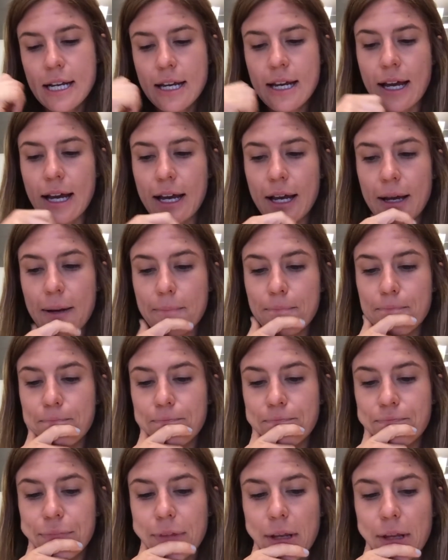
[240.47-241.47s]

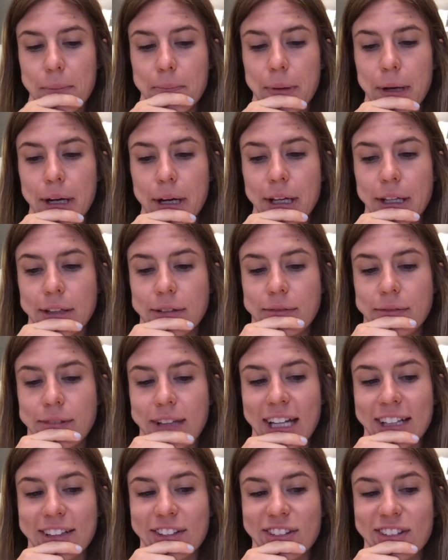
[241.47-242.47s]
but
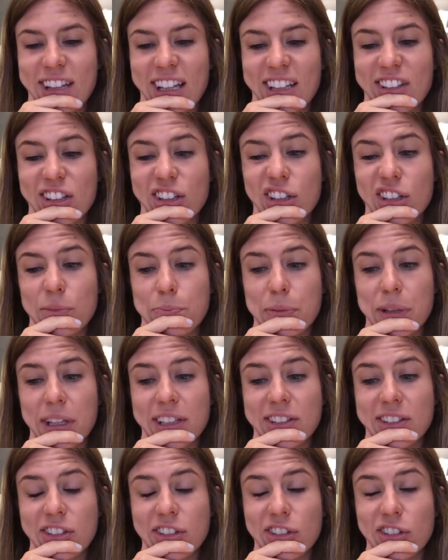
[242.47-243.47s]
that's a good
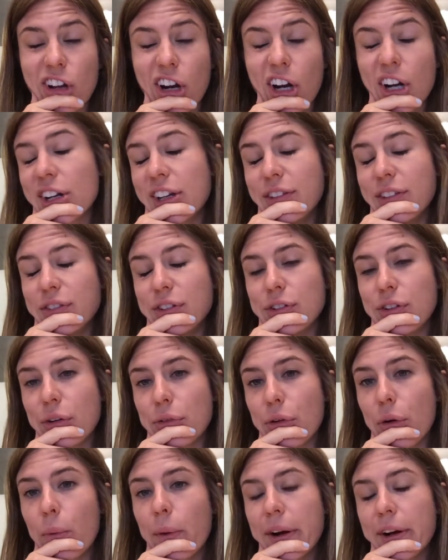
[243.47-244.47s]
place to start if you
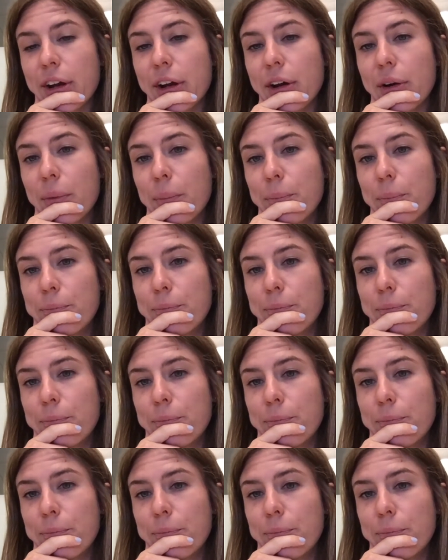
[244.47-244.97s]
don't know where to go.